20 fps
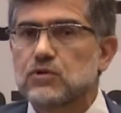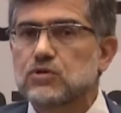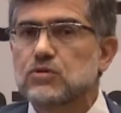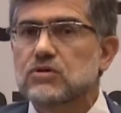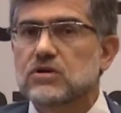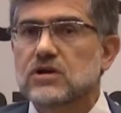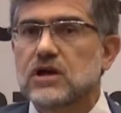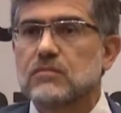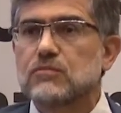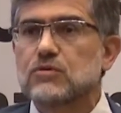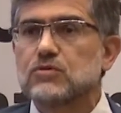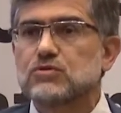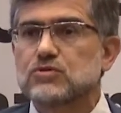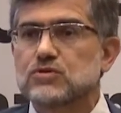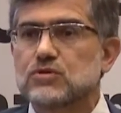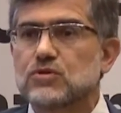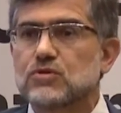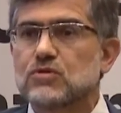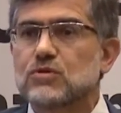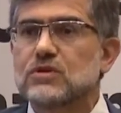But we need
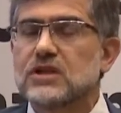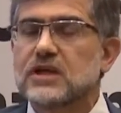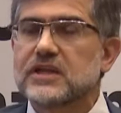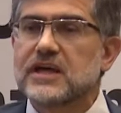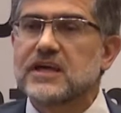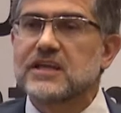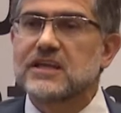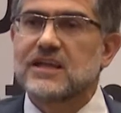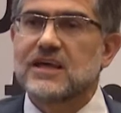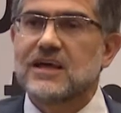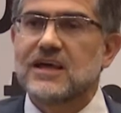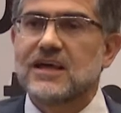to have